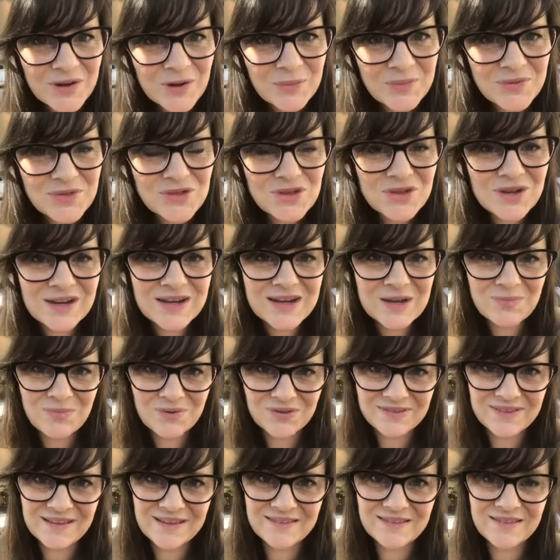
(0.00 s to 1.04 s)
an opportunity
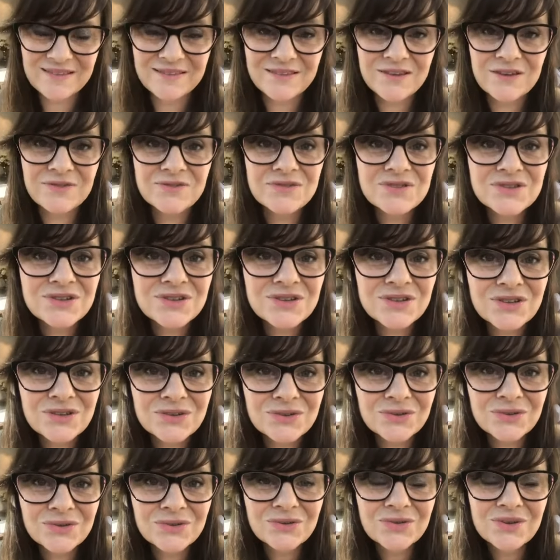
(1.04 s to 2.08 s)
presents itself to
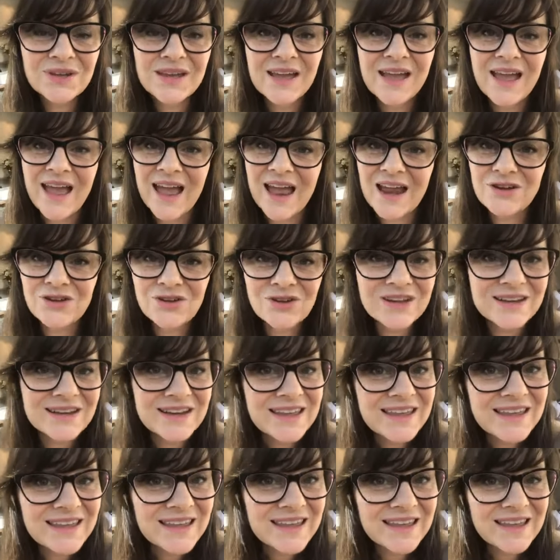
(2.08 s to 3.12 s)
you and you can
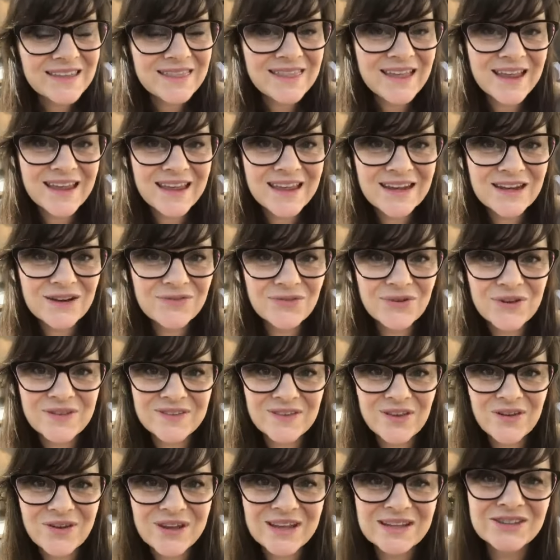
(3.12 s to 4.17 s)
hear that inner voice
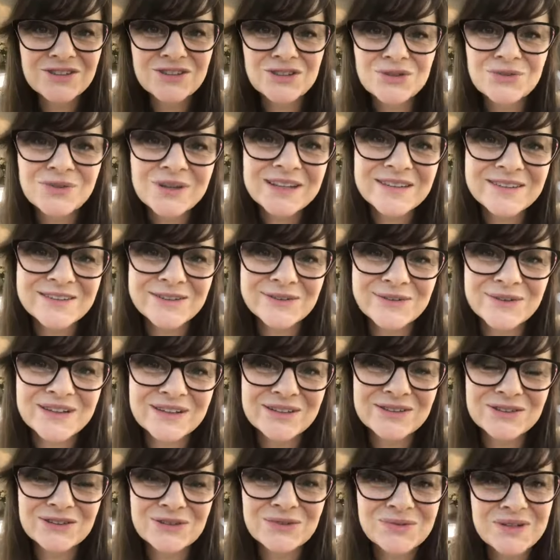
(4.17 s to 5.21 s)
going, do it, do
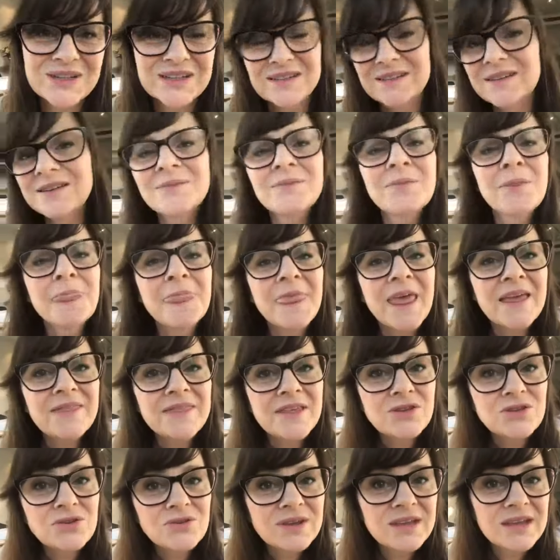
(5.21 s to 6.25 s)
it, do it, and
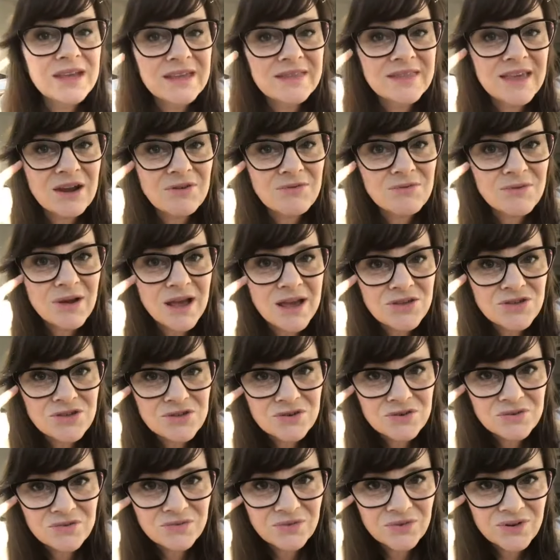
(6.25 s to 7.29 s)
then you hear that
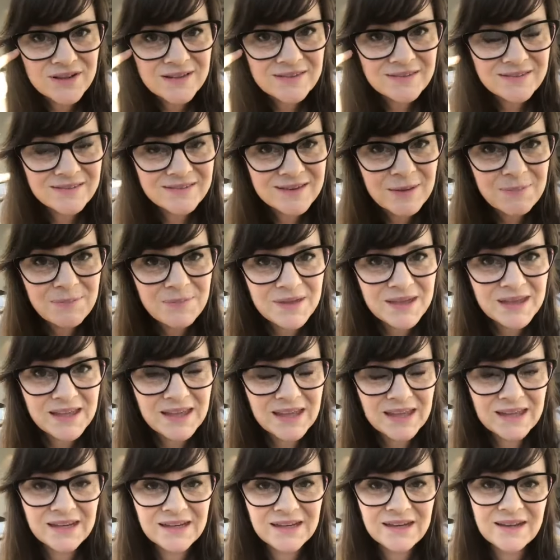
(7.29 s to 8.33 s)
rational voice stepping
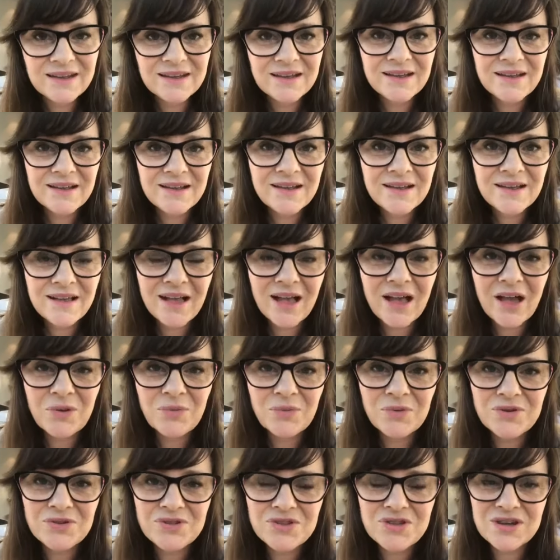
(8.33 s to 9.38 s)
in, I
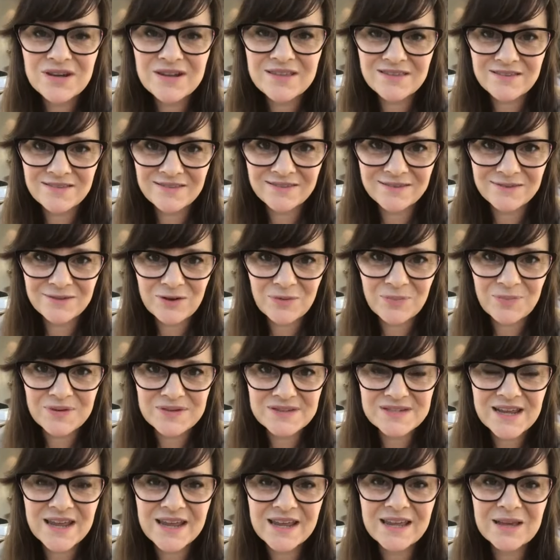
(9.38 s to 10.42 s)
want you to just stop
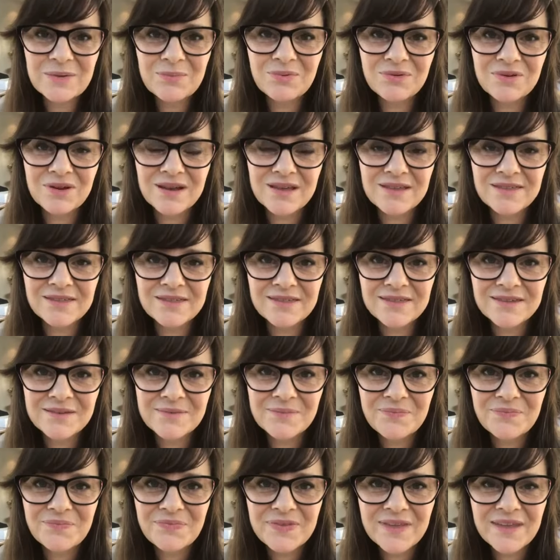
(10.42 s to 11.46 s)
and take a breath.
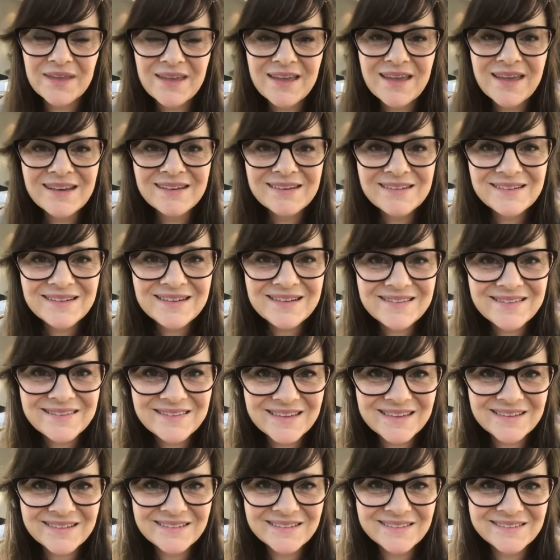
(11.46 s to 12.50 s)

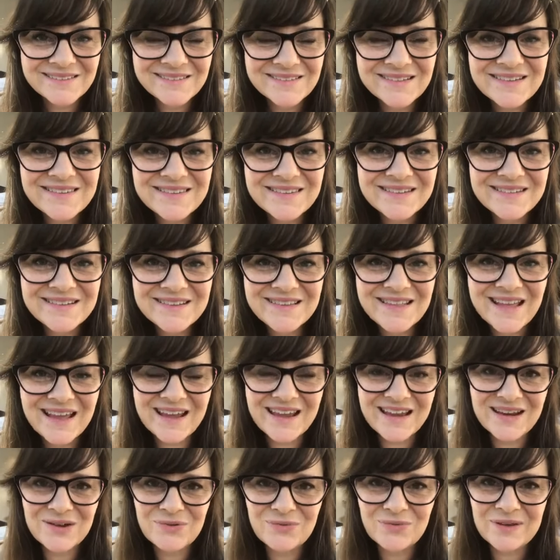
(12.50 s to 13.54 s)
Listen to that
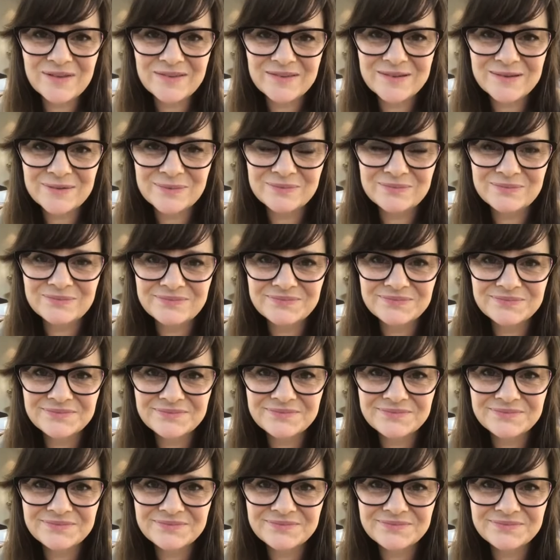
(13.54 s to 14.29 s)
inner wisdom.